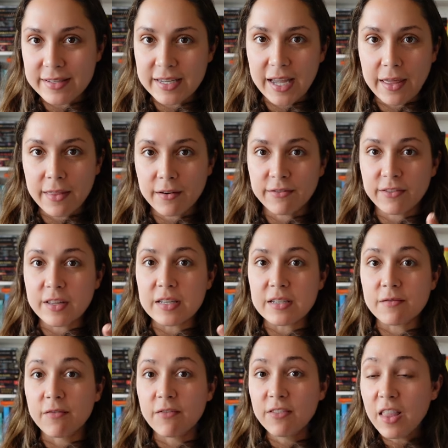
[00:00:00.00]
together for
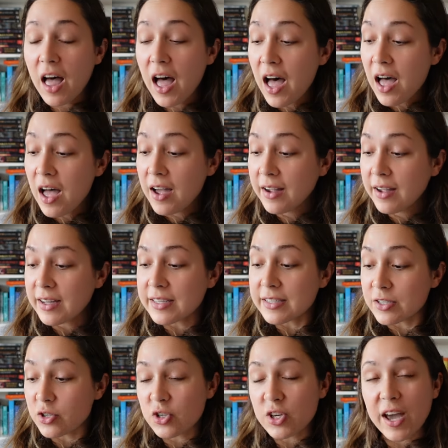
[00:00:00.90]
this vlog
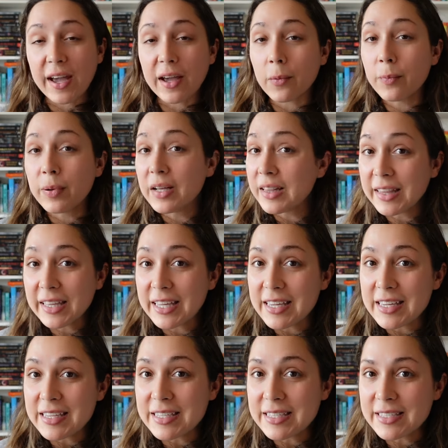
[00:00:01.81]
is Check
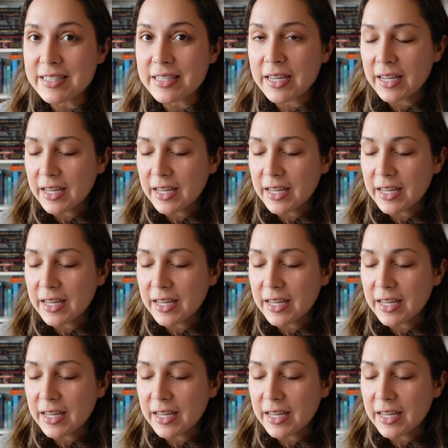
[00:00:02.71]
Please.